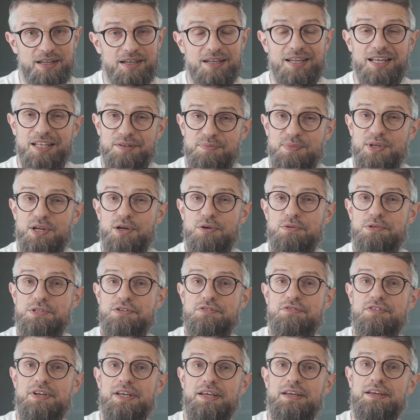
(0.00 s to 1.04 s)
Let me know what
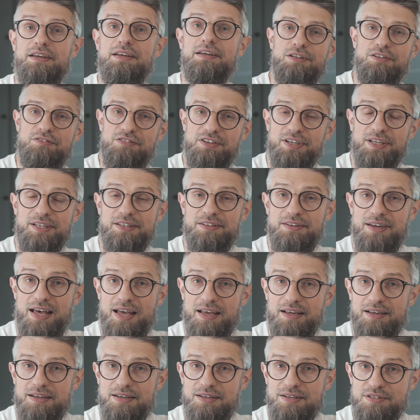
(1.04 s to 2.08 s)
you think. Don't forget to
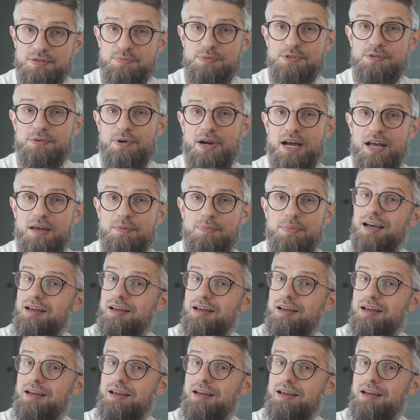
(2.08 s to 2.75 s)
like, subscribe.